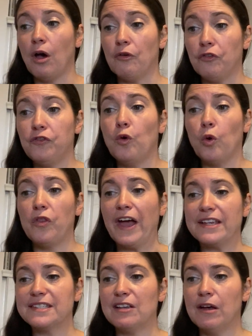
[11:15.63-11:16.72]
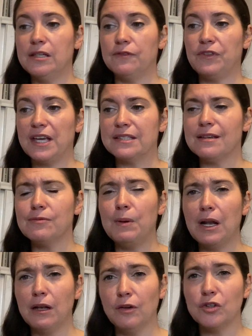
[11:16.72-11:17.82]
for that side of things. There's been
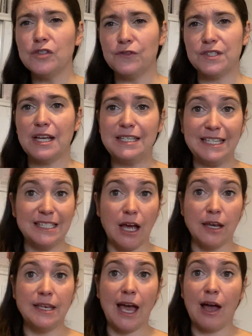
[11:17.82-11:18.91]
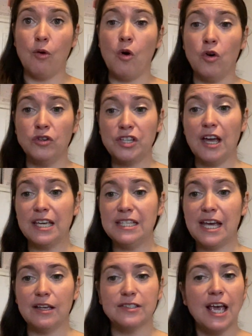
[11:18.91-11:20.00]
a lot of studies done now on turkey
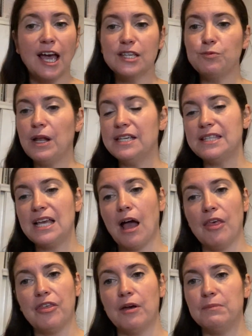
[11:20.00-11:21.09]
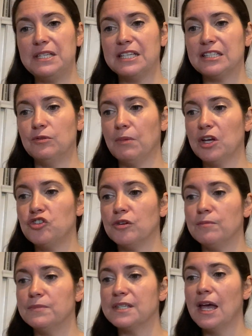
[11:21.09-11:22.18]
tails as well as the other medicinal
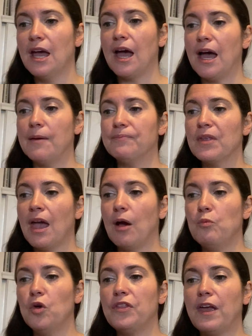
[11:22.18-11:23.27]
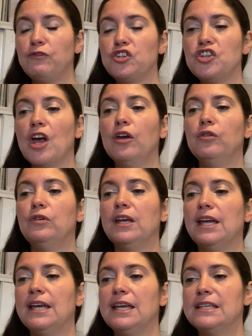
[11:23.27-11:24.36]
mushrooms, and what they've shown
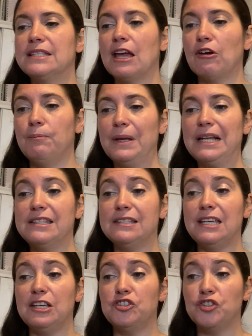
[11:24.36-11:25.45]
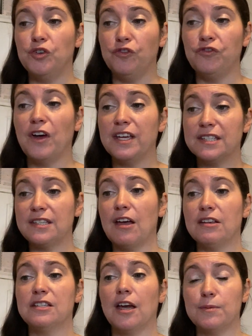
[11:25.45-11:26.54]
is their ability to fight
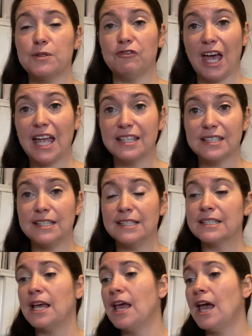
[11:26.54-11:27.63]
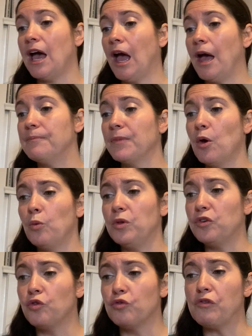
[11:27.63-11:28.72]
certain types of cancers
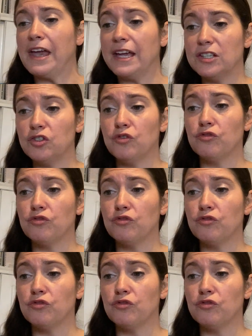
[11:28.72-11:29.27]
with great